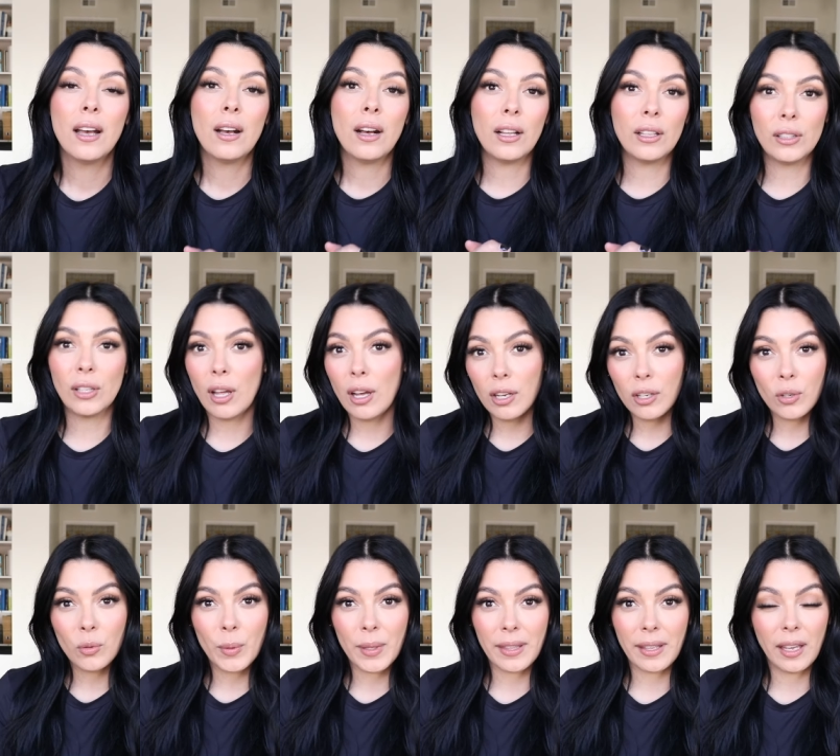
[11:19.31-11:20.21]

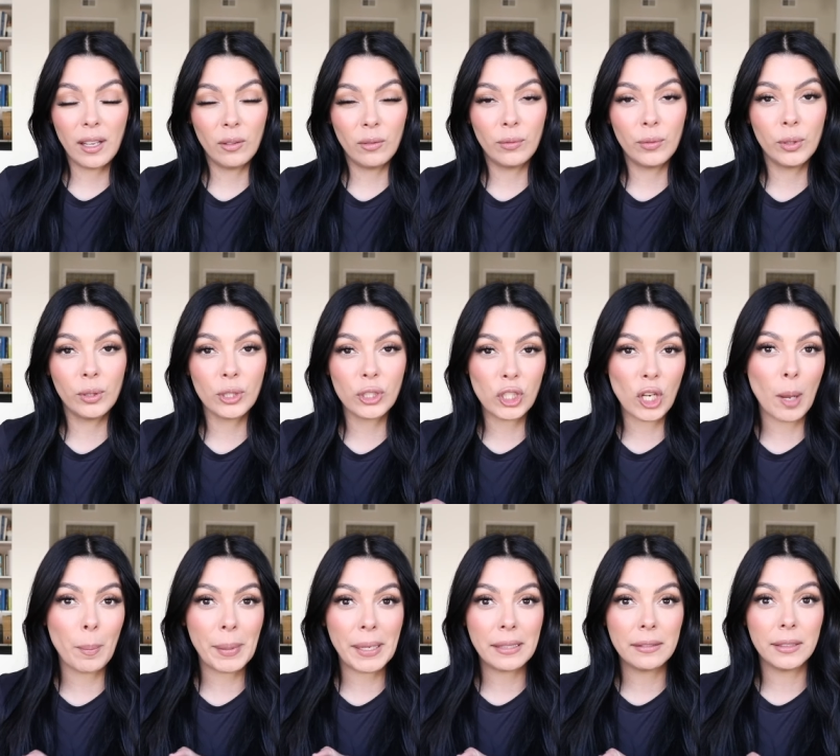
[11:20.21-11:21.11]
along with a helpful
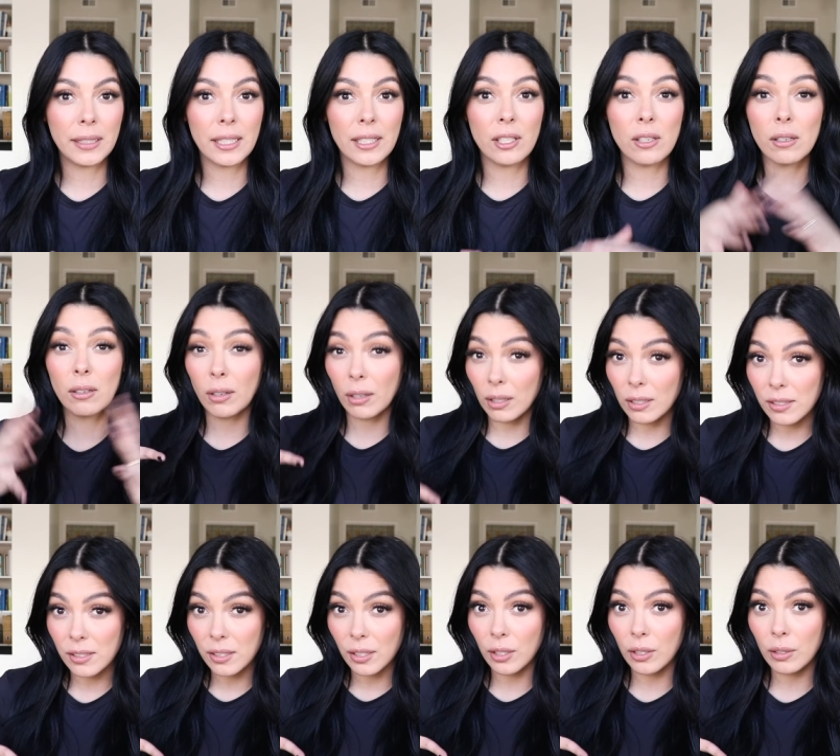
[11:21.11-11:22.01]
shopping link. You can
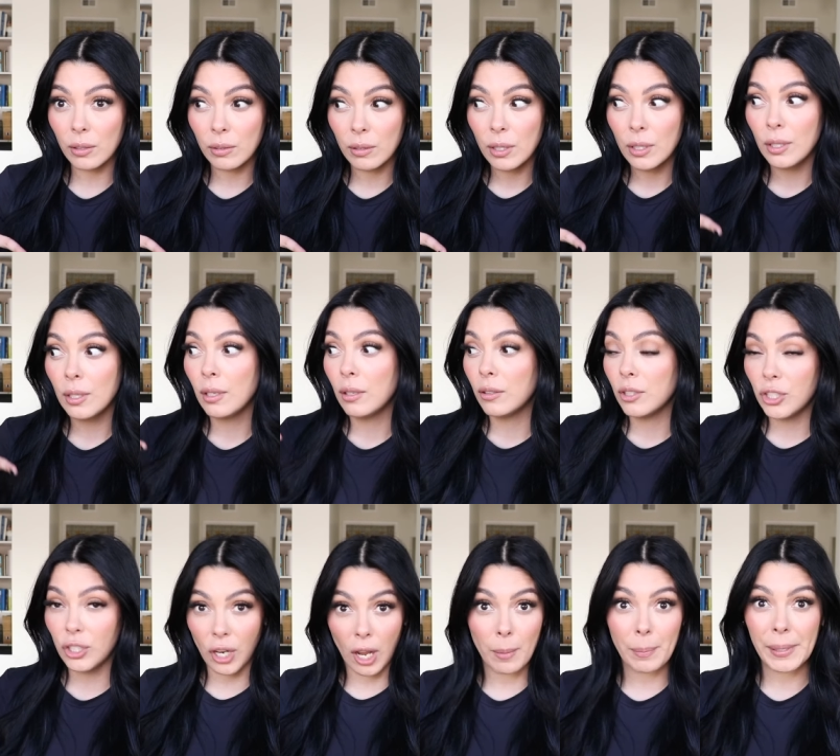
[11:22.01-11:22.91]
also
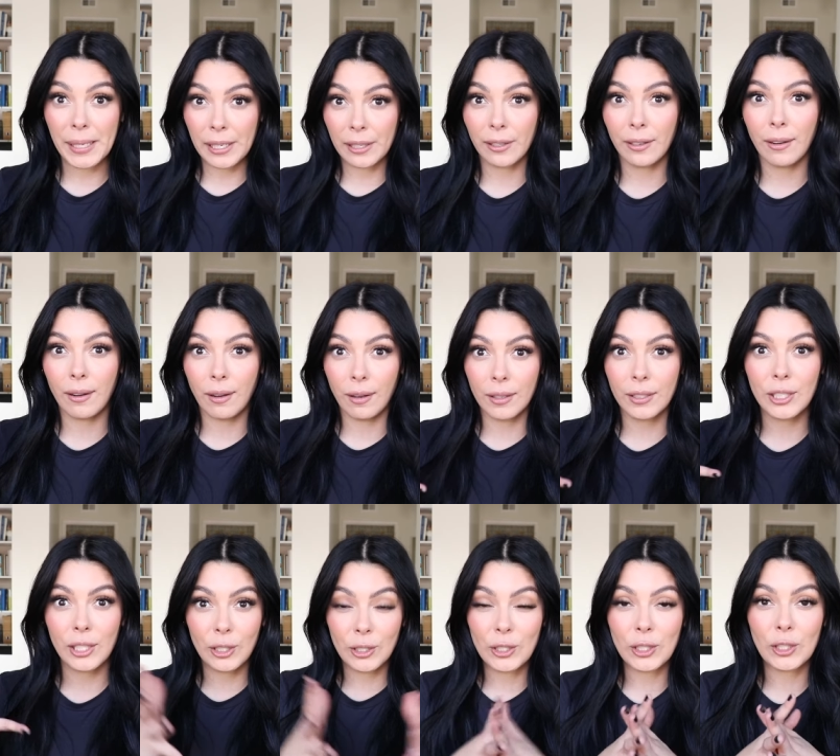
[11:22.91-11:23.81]
shop here on
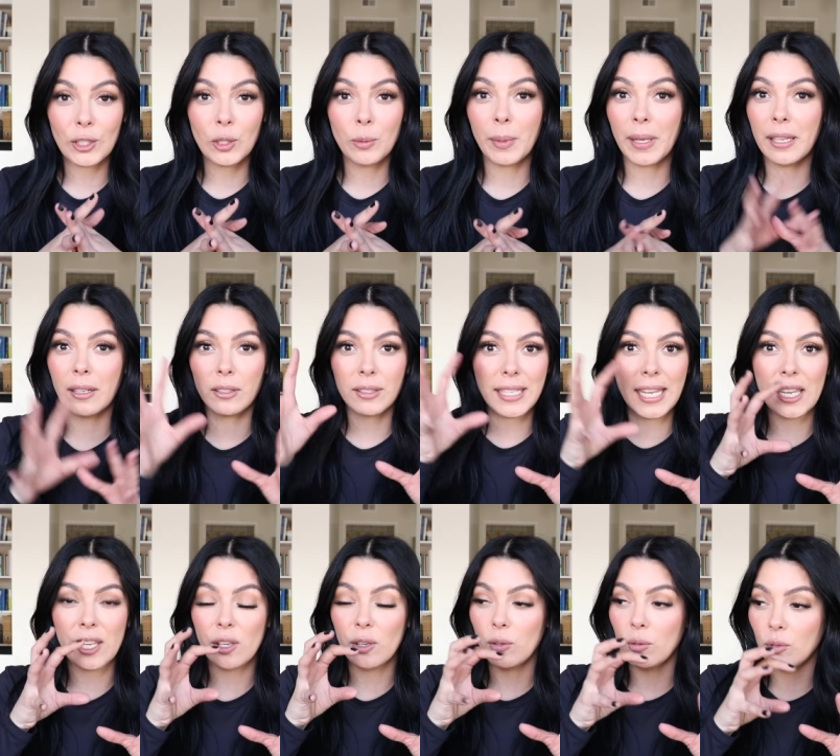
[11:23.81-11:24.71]
YouTube. It'll
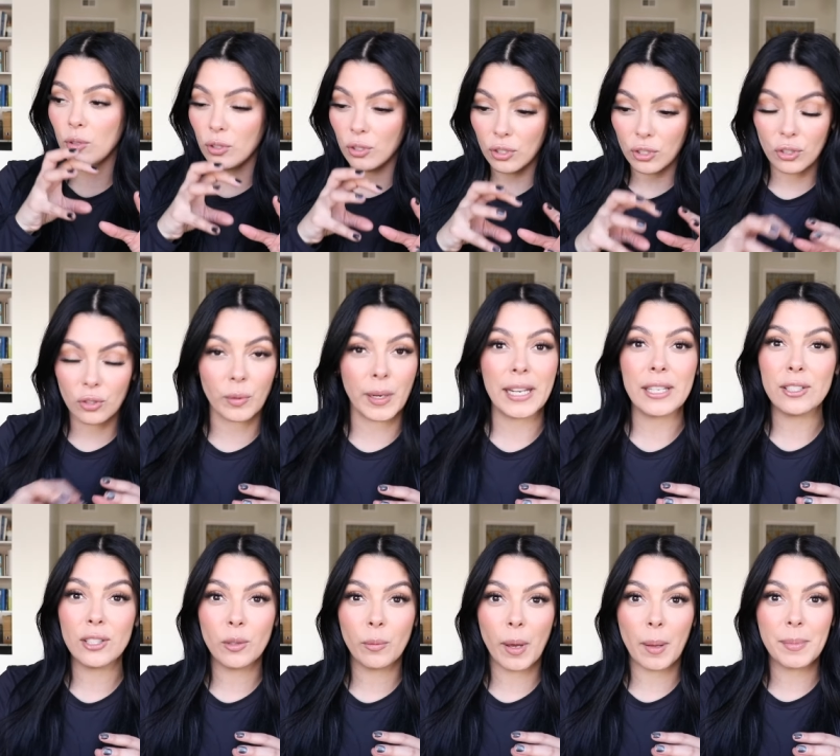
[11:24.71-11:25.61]
take you straight
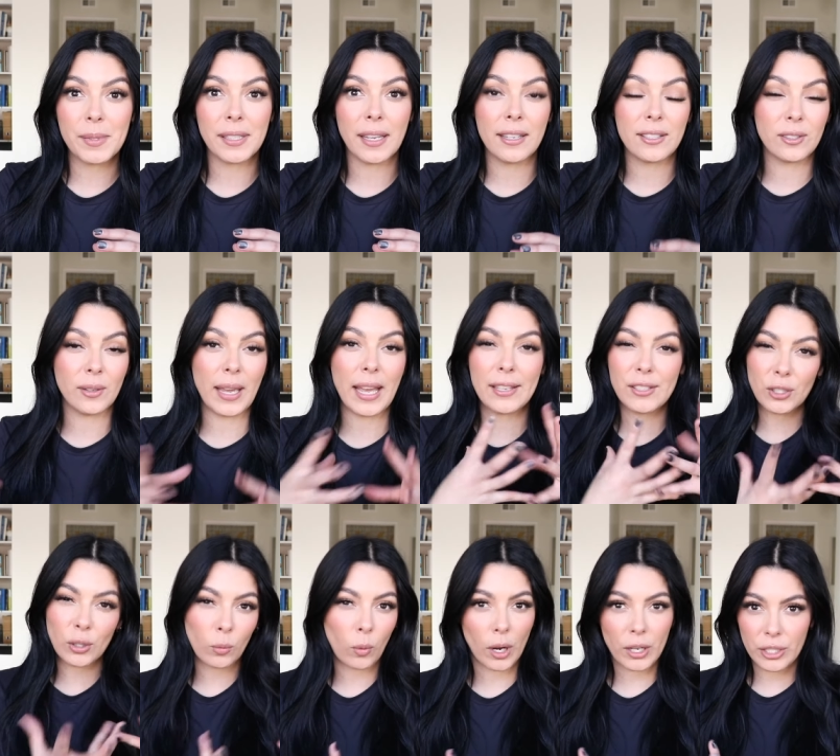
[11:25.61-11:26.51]
to the website, so as
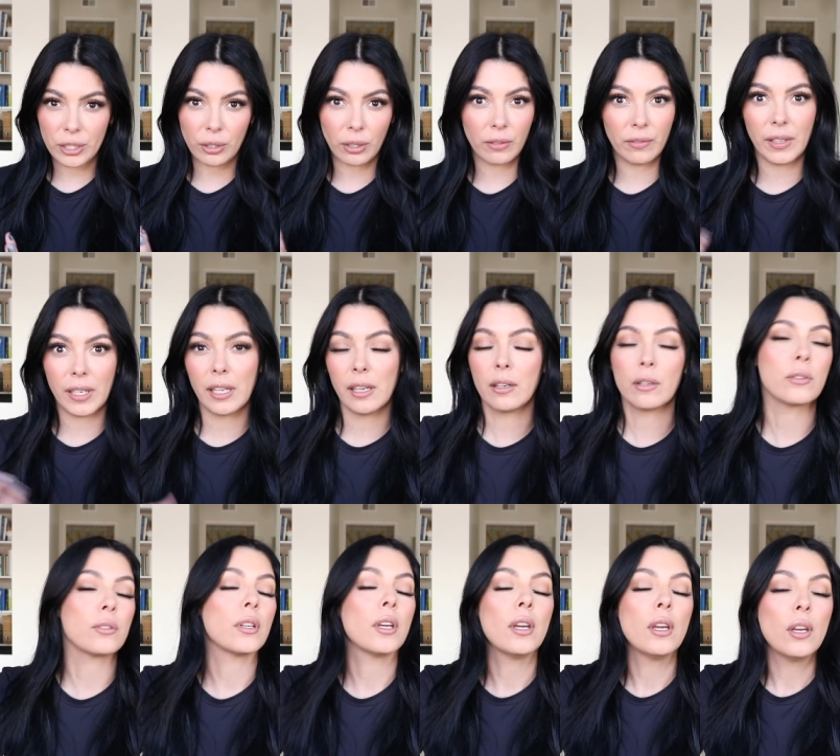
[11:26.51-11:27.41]
you're watching our
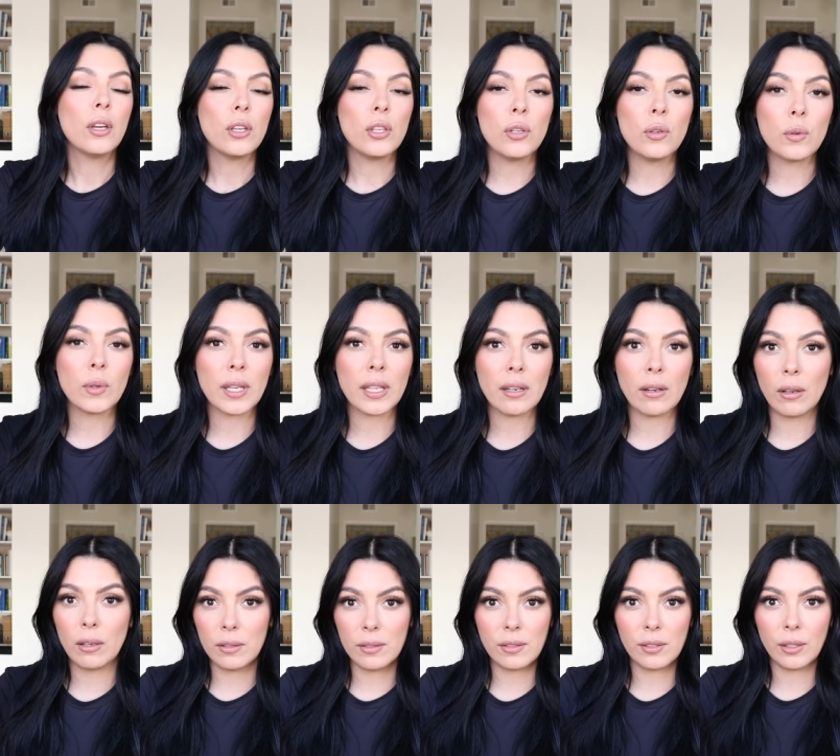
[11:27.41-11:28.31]
videos, you can
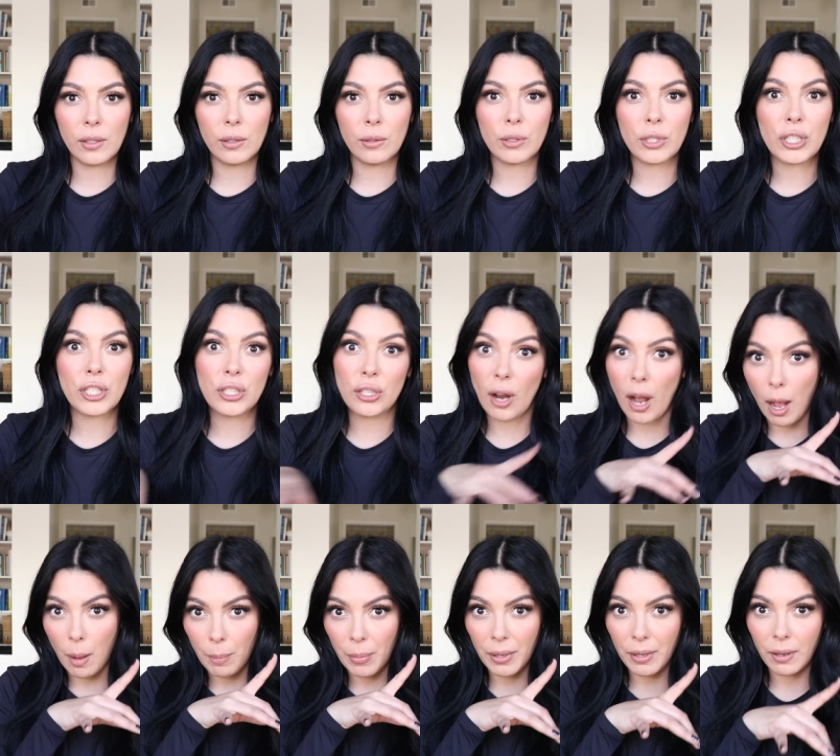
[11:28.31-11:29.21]
also
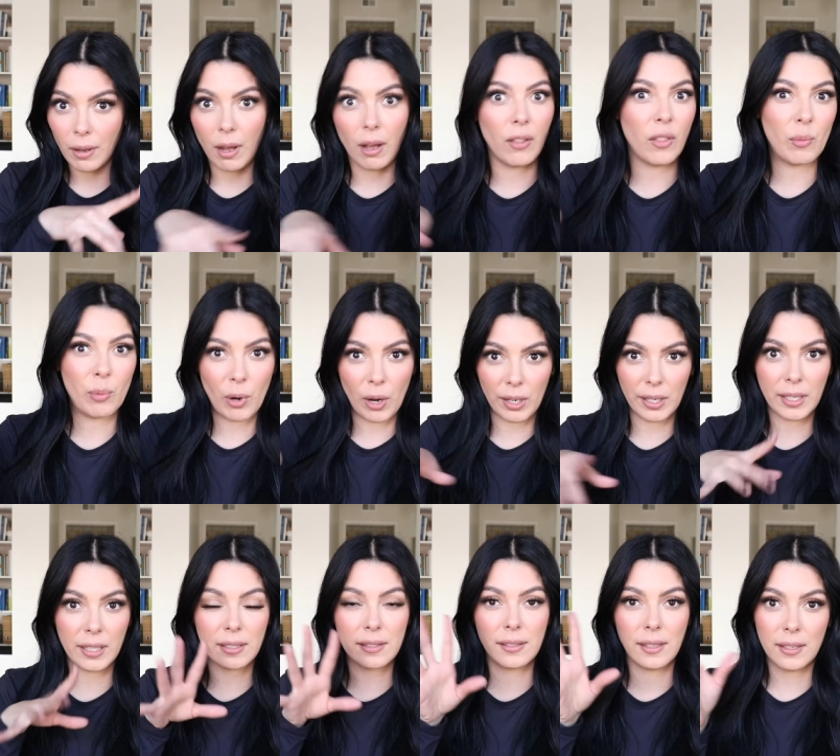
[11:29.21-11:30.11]
shop all the
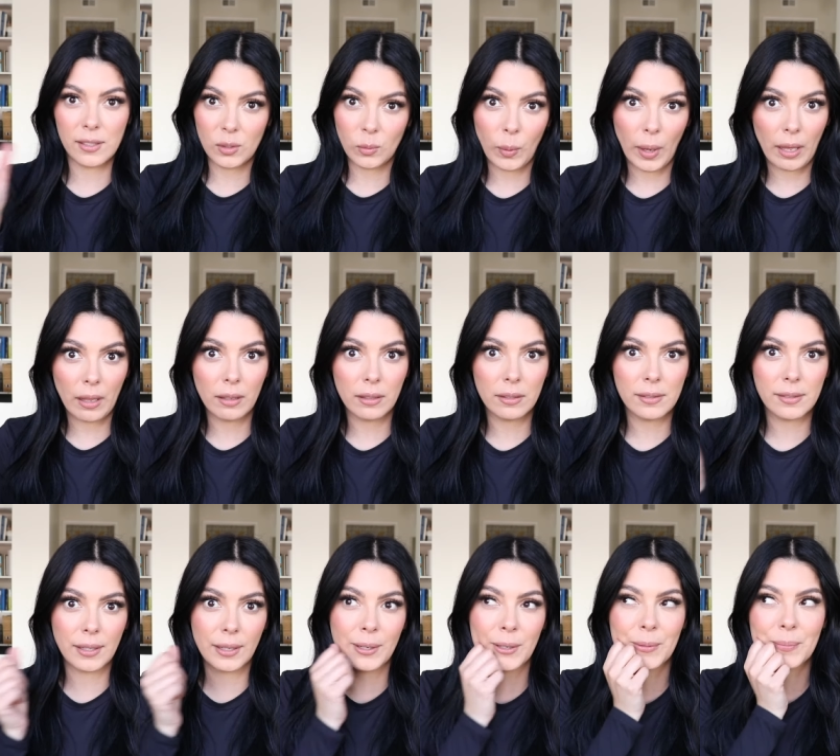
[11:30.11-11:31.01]
products as well.
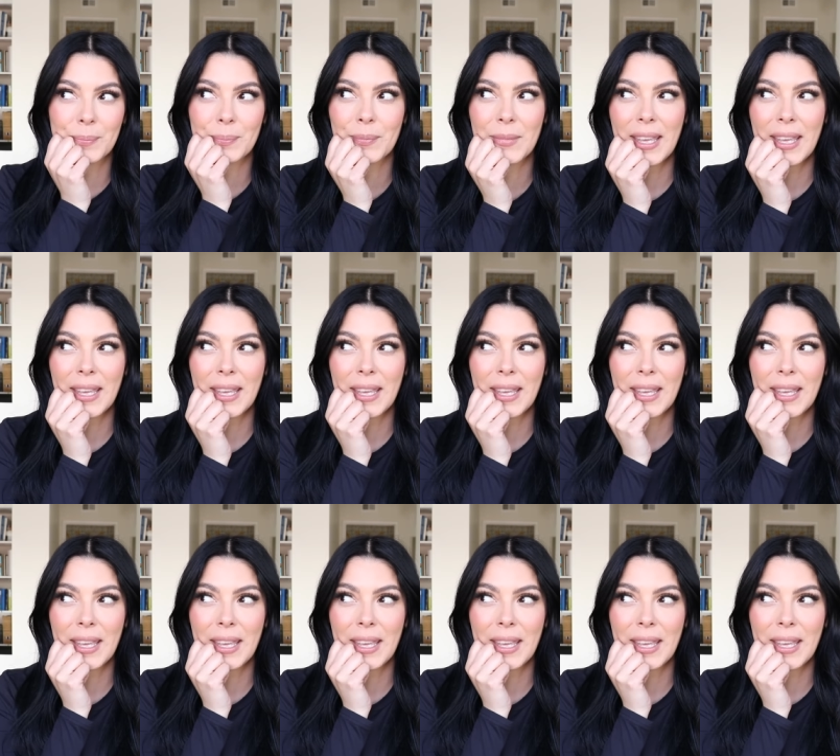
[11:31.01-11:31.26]
So